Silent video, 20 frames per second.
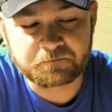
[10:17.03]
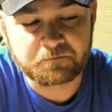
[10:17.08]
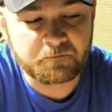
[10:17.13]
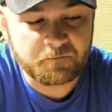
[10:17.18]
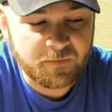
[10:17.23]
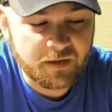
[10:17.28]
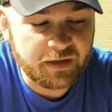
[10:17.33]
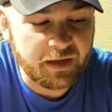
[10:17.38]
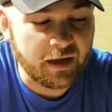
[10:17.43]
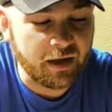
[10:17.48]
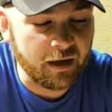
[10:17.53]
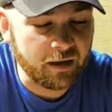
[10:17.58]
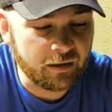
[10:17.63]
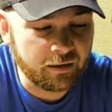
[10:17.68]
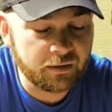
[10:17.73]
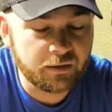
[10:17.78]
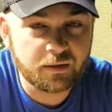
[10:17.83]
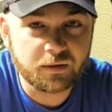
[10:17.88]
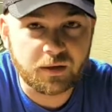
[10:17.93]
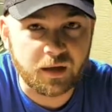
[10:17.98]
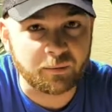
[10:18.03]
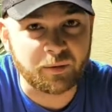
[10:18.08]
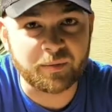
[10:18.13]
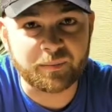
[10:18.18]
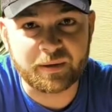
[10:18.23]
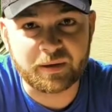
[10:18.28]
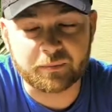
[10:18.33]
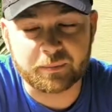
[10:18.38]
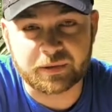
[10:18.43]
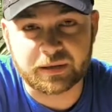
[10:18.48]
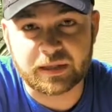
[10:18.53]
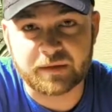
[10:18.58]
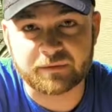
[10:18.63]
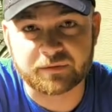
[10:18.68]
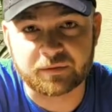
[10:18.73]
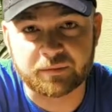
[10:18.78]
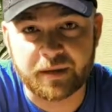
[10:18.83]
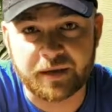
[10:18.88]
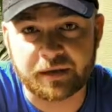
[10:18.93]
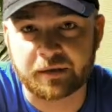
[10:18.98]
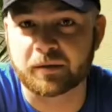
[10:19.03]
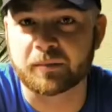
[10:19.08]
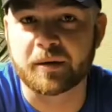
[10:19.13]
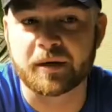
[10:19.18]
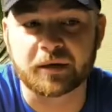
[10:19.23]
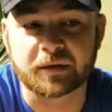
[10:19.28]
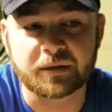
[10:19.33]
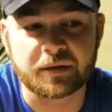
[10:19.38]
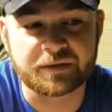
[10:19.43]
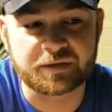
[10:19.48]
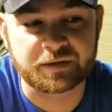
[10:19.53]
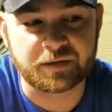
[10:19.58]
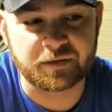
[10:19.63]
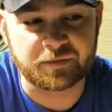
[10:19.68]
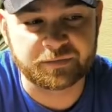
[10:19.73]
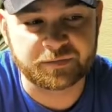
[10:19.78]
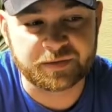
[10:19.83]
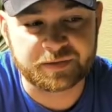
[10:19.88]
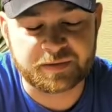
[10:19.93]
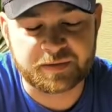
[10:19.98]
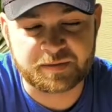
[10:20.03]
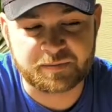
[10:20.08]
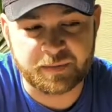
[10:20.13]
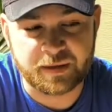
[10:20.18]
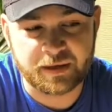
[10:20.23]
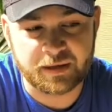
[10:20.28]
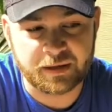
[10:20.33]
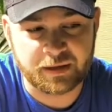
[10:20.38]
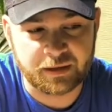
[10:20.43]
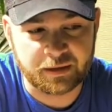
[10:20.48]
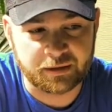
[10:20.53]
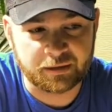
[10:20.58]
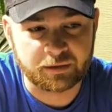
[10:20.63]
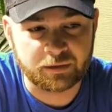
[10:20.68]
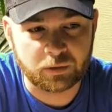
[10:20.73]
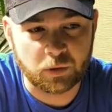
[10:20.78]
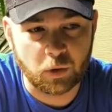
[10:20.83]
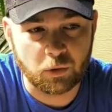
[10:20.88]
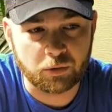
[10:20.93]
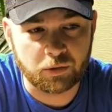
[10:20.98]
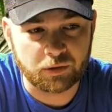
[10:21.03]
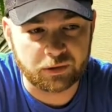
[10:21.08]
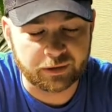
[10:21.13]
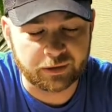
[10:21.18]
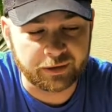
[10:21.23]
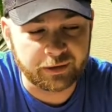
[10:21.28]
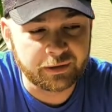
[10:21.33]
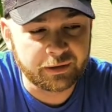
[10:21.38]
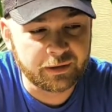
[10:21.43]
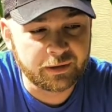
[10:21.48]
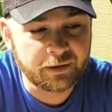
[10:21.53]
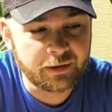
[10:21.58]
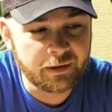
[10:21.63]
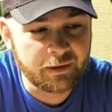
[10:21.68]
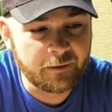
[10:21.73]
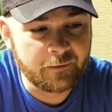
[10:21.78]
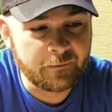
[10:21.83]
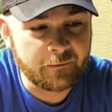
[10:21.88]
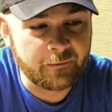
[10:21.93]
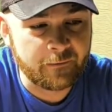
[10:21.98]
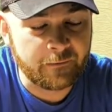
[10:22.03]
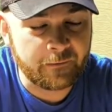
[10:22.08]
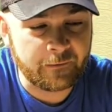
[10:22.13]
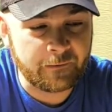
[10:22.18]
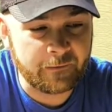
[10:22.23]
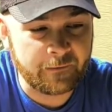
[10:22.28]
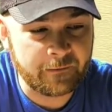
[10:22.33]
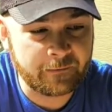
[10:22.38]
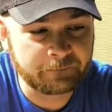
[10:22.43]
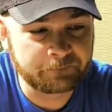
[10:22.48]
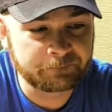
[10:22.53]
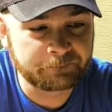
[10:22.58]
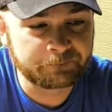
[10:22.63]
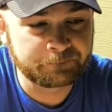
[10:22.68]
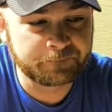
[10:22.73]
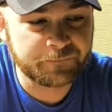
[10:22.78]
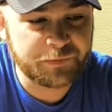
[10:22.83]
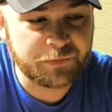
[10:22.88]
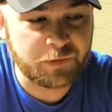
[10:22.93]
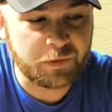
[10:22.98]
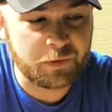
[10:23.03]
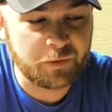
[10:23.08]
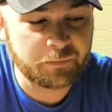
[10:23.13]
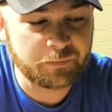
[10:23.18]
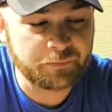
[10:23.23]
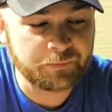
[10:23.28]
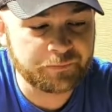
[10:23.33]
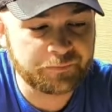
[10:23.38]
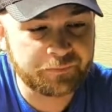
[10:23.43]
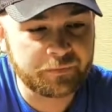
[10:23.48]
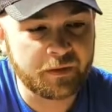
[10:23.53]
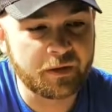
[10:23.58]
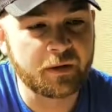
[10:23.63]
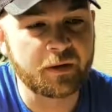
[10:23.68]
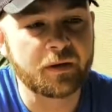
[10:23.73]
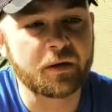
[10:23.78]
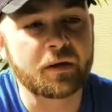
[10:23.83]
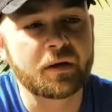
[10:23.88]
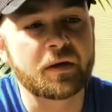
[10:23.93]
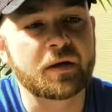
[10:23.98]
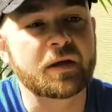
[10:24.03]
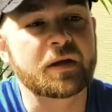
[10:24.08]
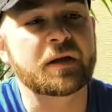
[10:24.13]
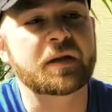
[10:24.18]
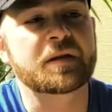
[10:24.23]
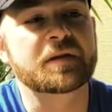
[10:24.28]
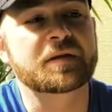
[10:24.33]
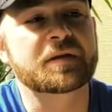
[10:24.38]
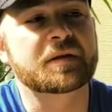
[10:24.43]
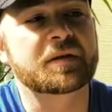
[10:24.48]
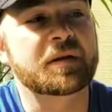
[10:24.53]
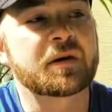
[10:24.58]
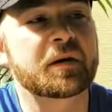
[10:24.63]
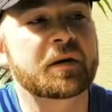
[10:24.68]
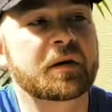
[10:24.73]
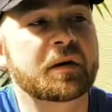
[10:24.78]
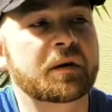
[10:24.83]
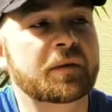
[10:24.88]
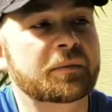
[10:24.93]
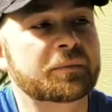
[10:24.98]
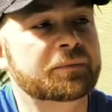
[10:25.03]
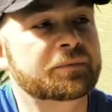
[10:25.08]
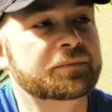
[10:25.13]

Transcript: yeah, I'm a big believer in made in America stuff. This is made here locally. So it is, it's